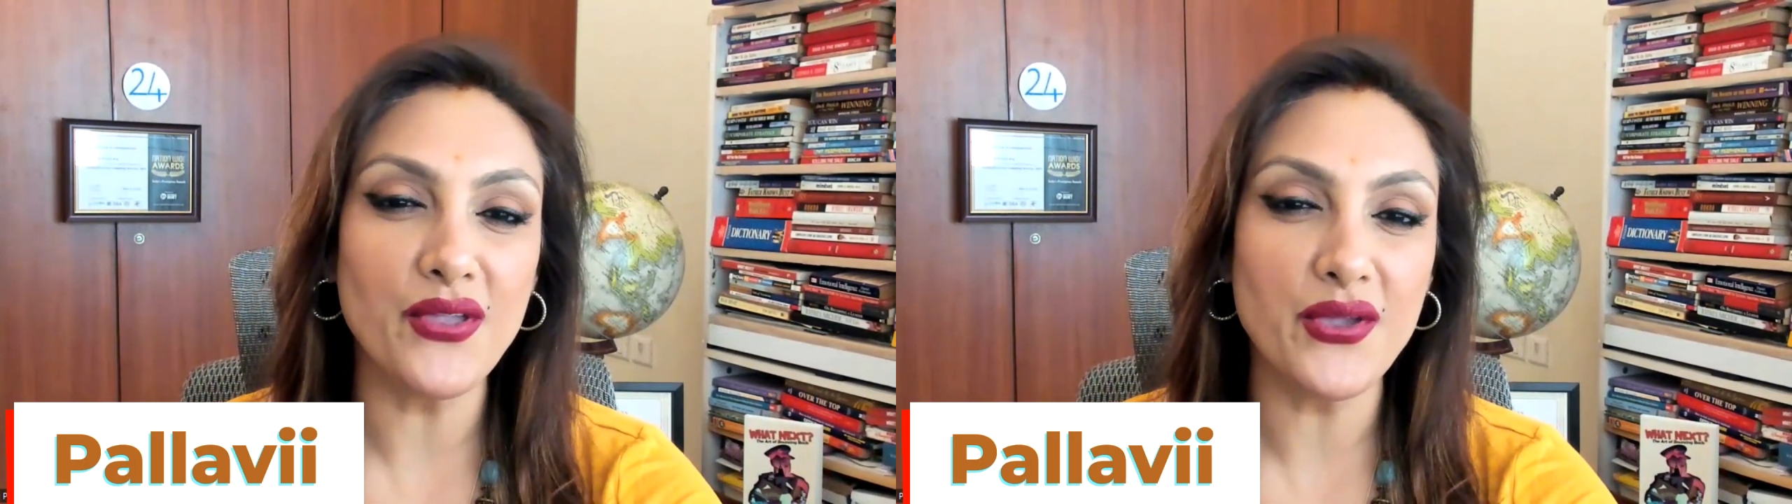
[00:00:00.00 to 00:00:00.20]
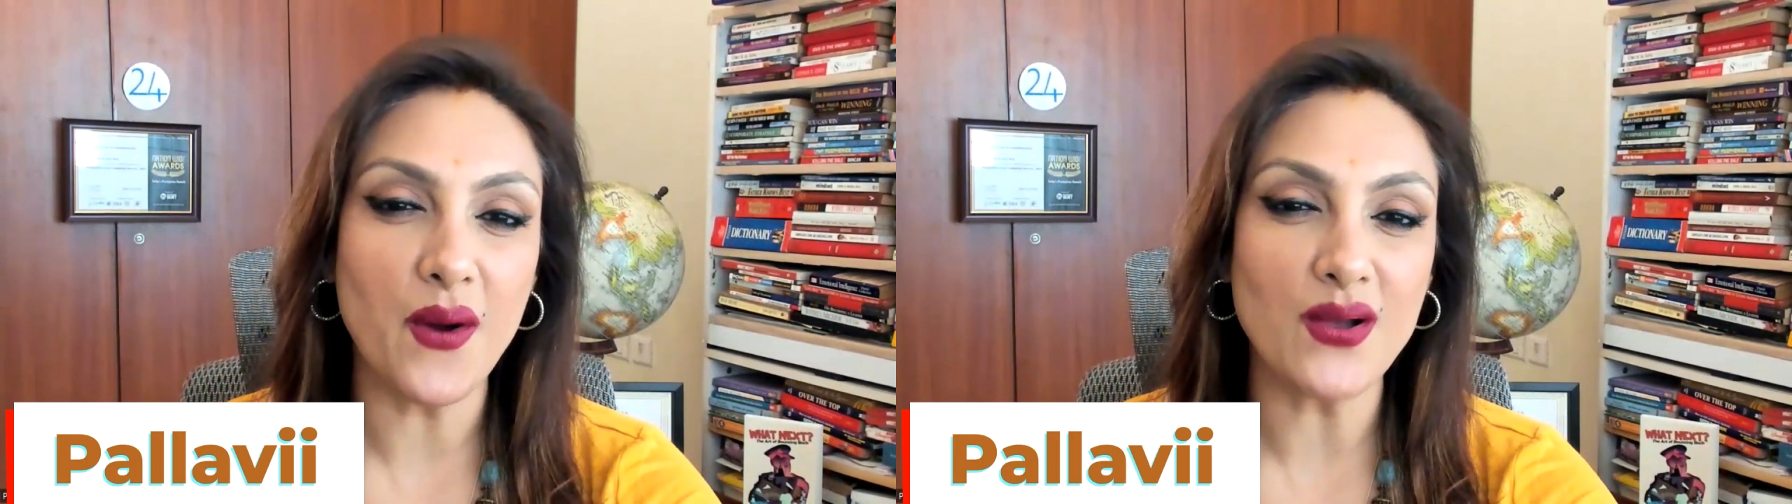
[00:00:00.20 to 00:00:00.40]

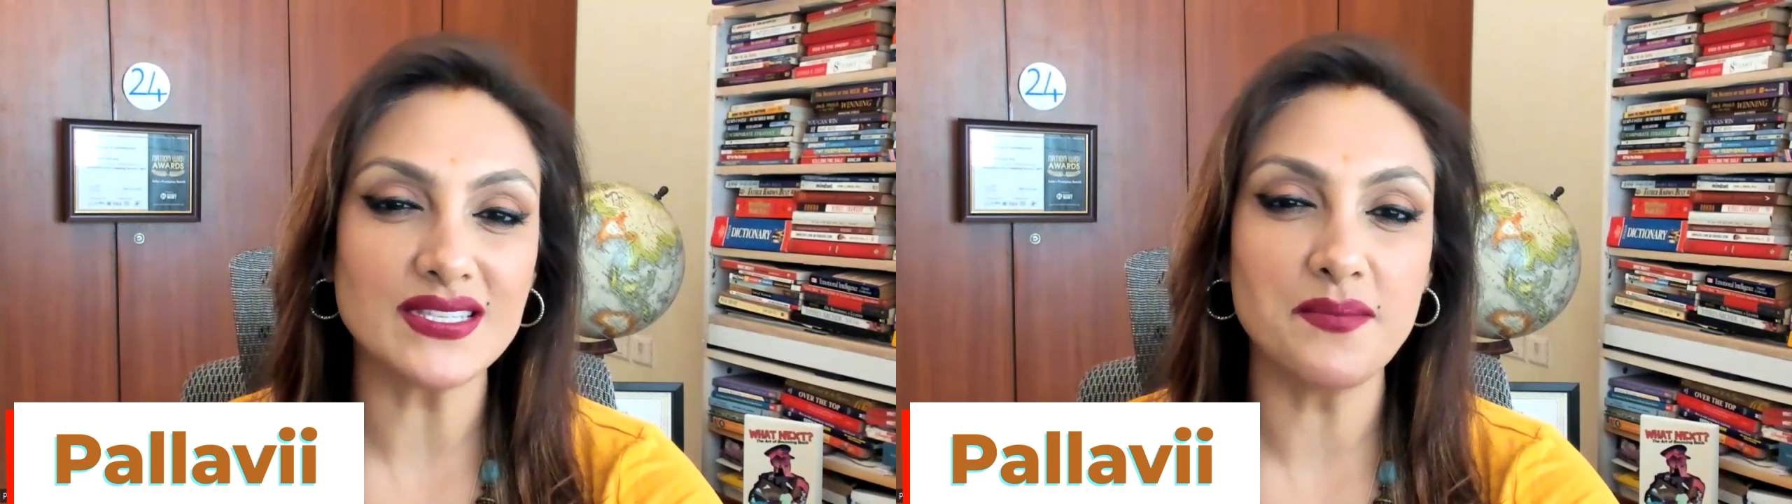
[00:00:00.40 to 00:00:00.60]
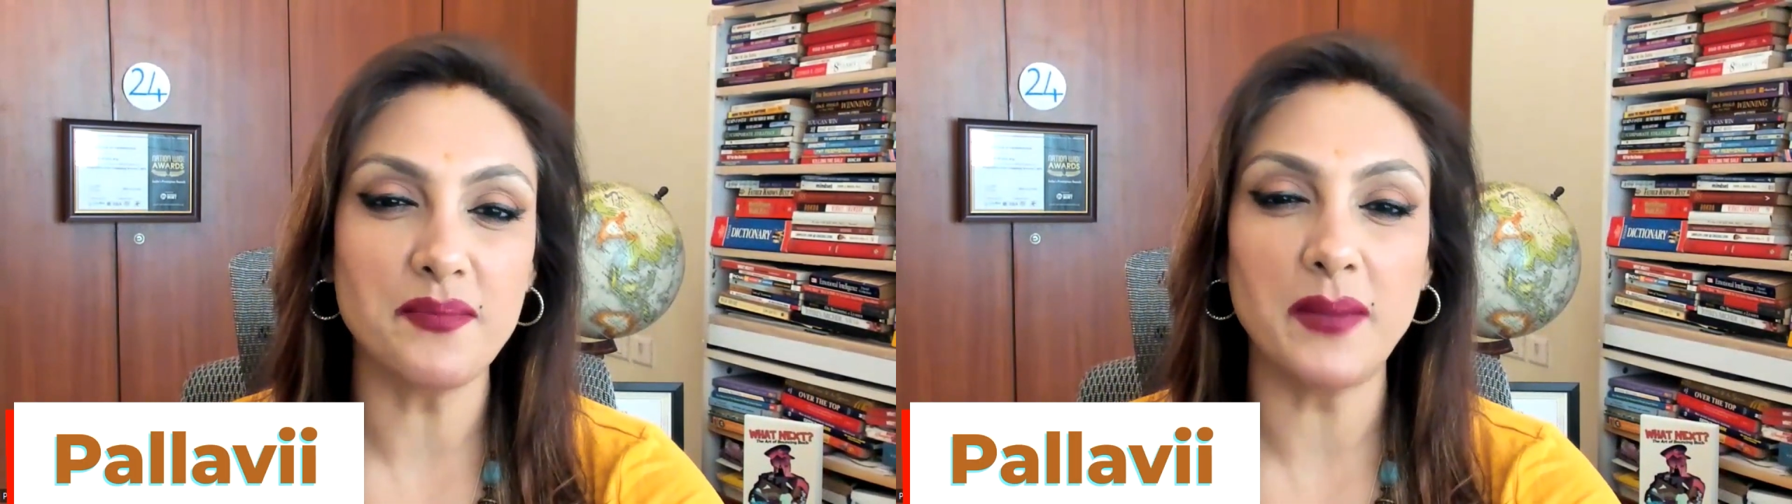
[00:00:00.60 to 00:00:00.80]
you
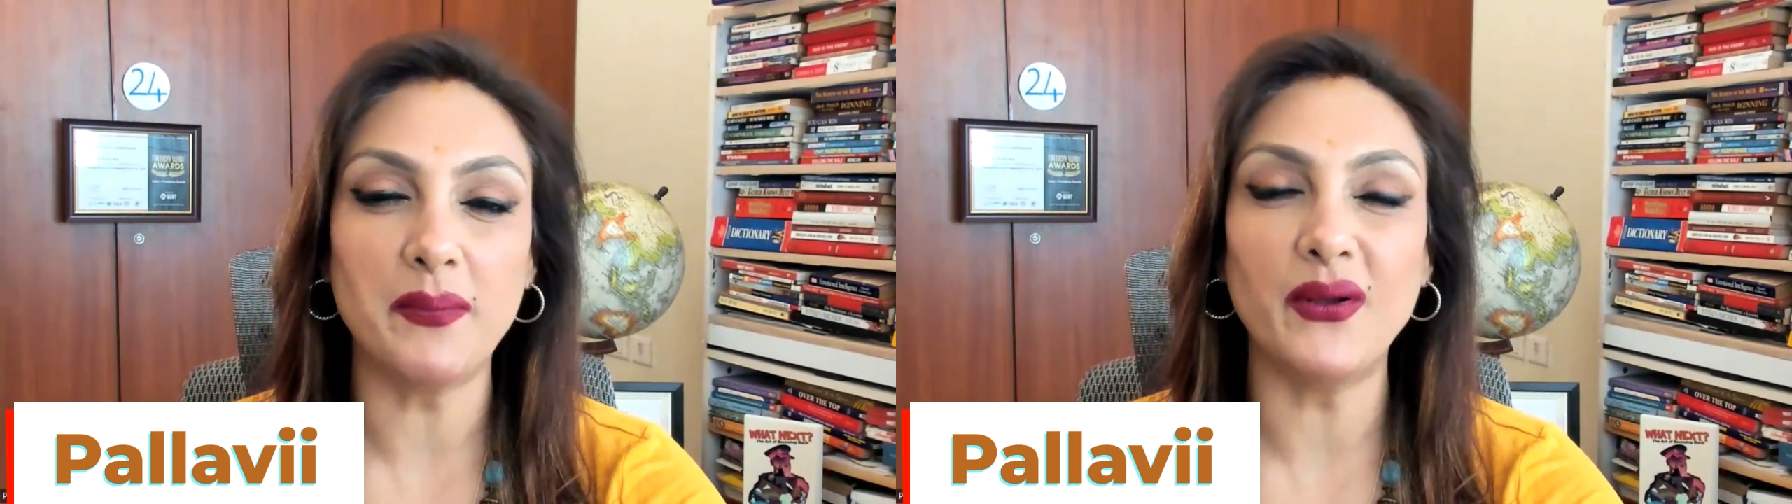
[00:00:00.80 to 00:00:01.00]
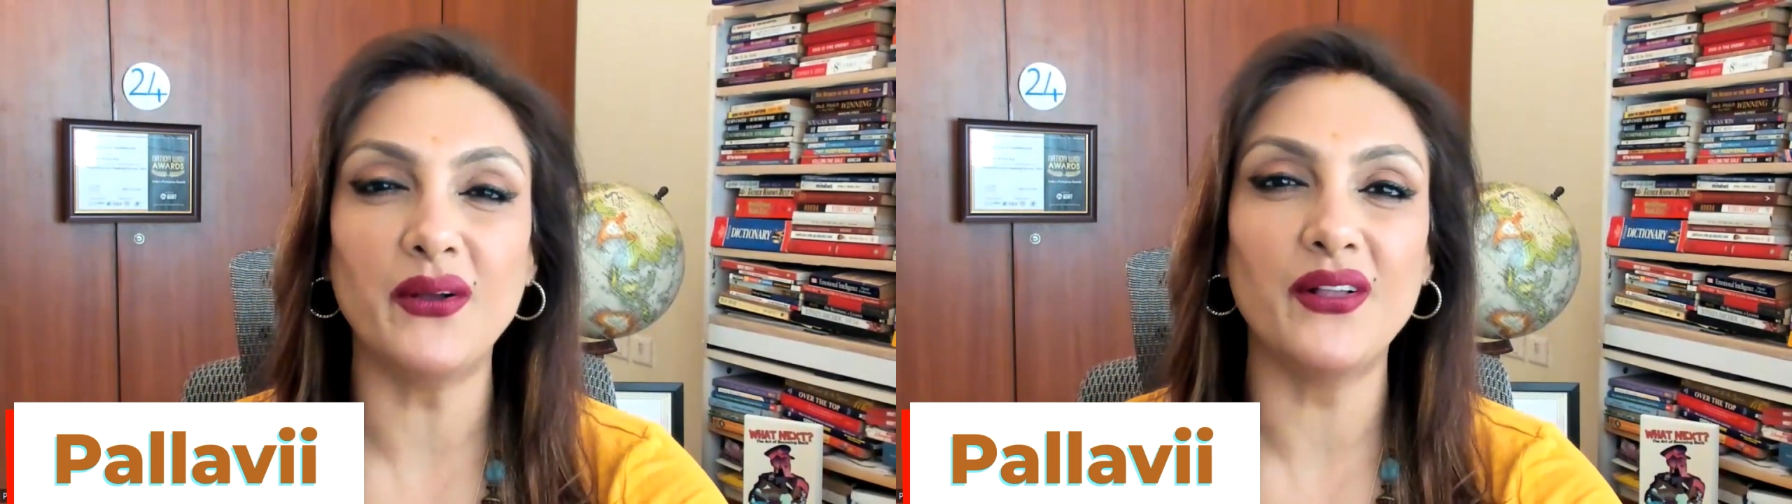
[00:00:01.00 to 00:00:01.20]
awesome
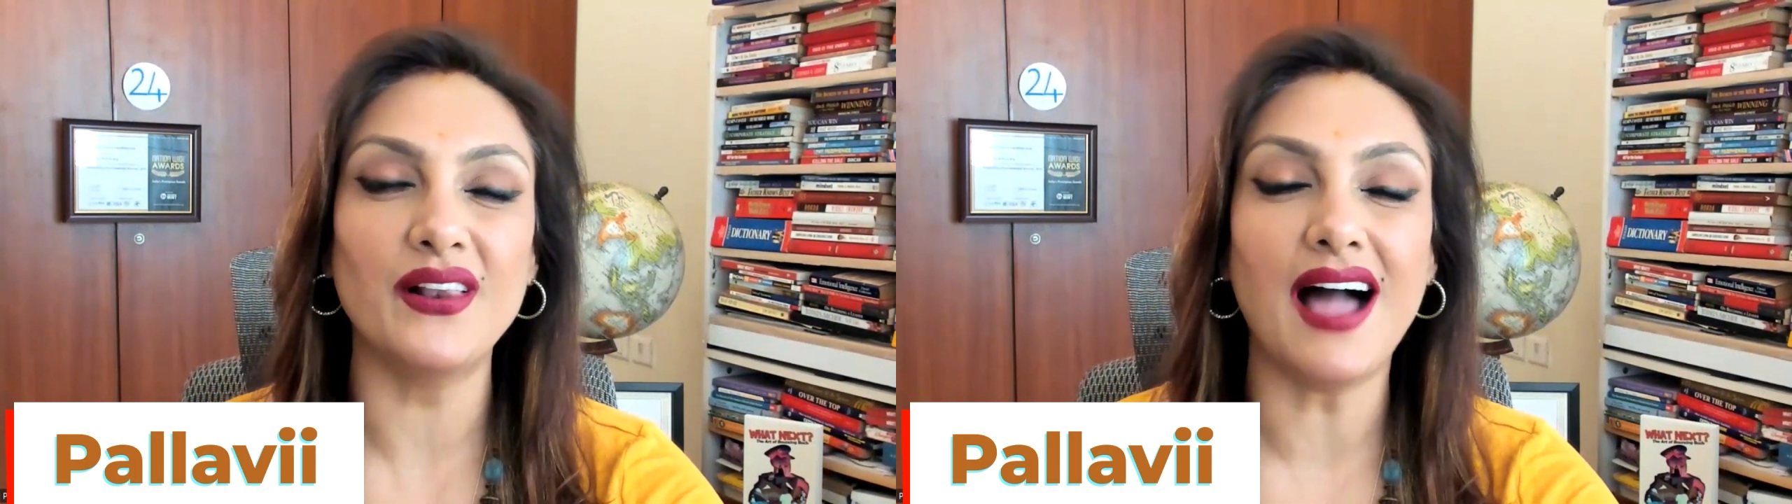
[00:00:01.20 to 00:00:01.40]
people.